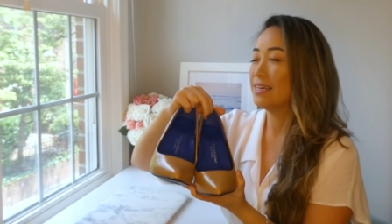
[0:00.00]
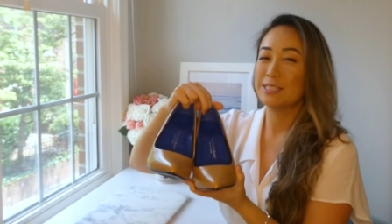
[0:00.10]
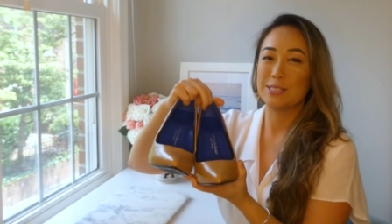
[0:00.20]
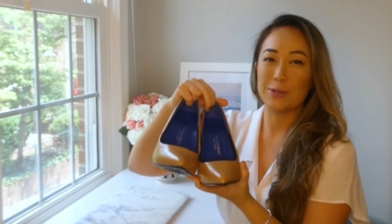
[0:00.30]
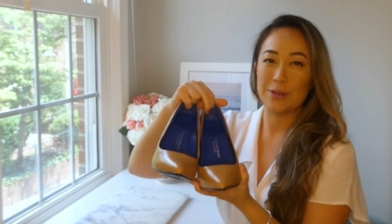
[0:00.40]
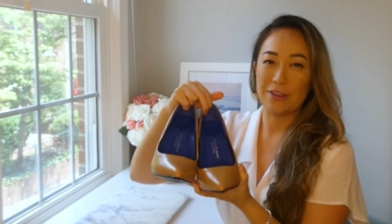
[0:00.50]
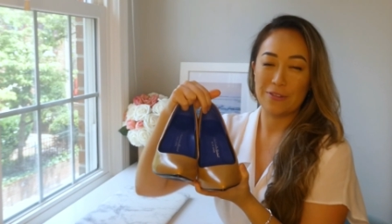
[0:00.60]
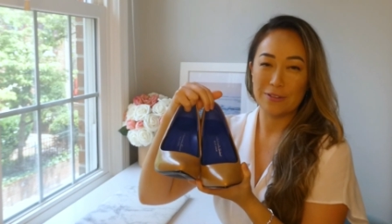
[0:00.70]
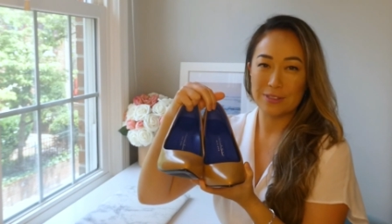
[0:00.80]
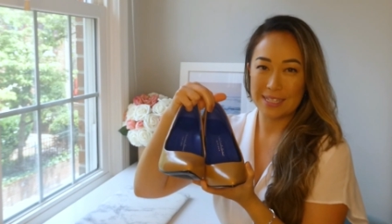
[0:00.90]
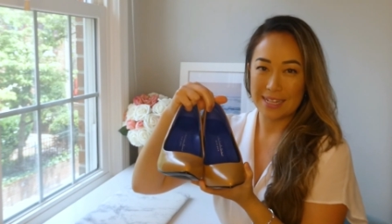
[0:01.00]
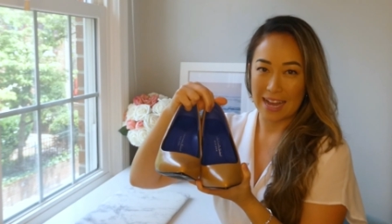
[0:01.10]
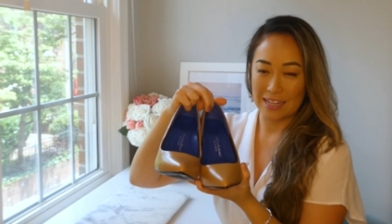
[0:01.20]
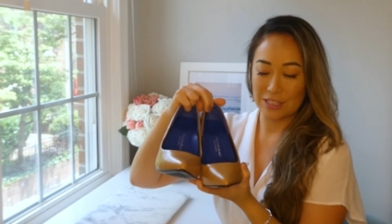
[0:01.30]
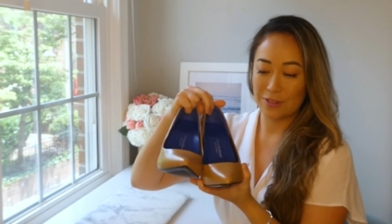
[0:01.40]
So if you've seen
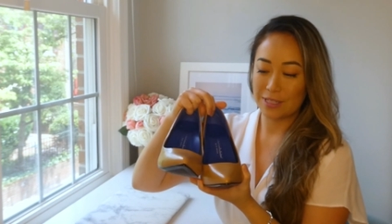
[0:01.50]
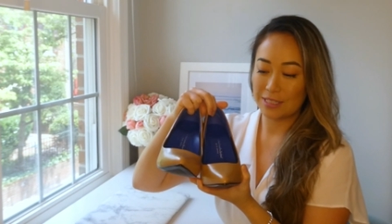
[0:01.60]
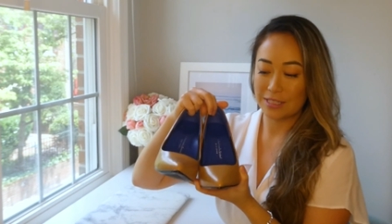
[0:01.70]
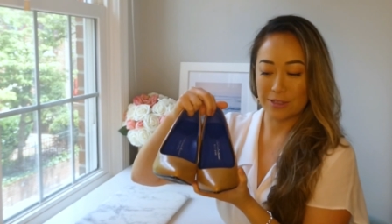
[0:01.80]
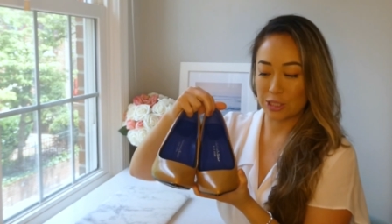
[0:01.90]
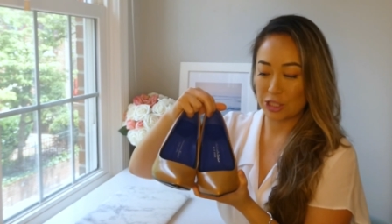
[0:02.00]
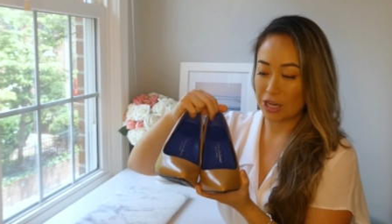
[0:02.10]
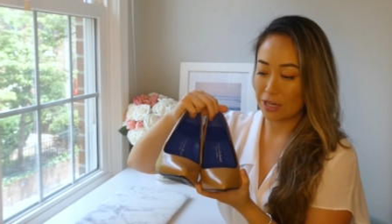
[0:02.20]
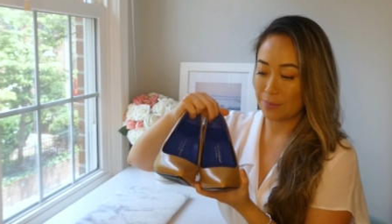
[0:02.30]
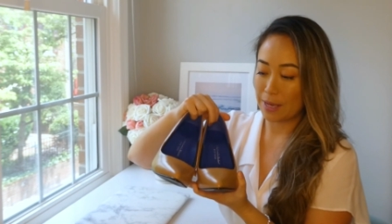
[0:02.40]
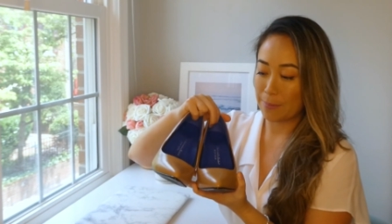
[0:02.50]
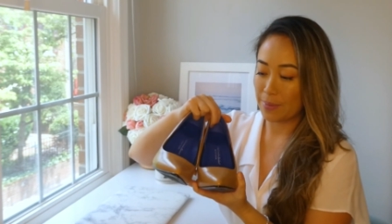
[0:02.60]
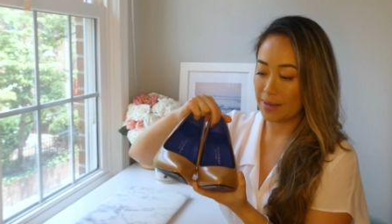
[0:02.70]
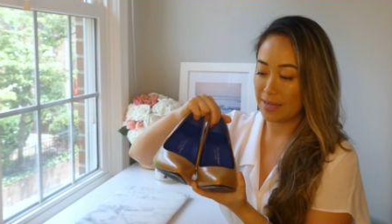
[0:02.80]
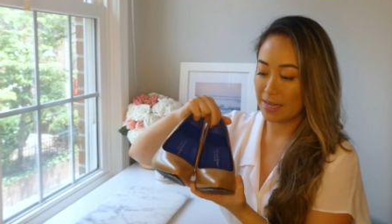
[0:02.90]
ads for these, they're a startup
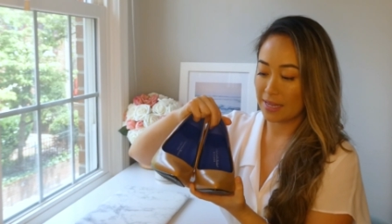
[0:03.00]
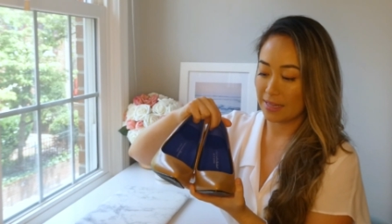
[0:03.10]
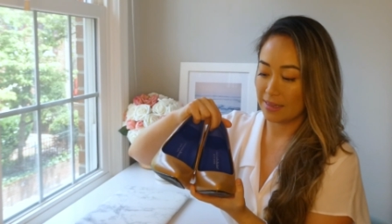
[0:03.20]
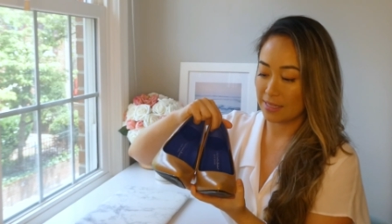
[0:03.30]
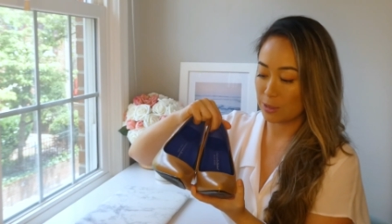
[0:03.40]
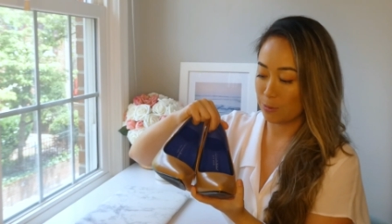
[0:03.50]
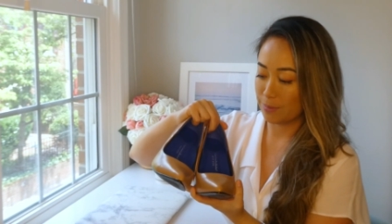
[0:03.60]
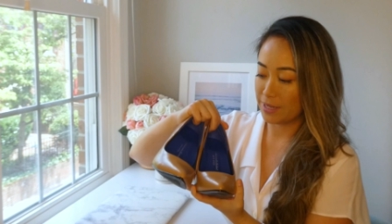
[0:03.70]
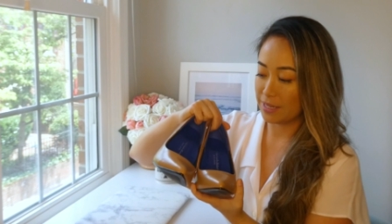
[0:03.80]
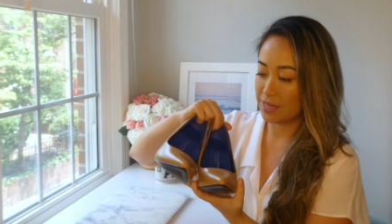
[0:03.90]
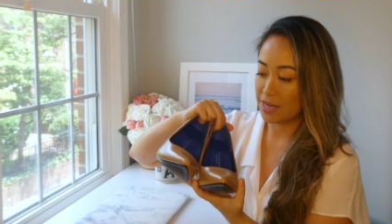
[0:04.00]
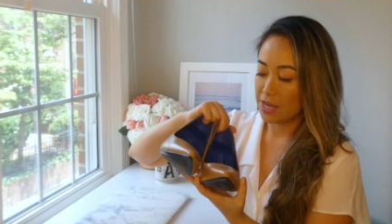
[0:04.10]
company, and this woman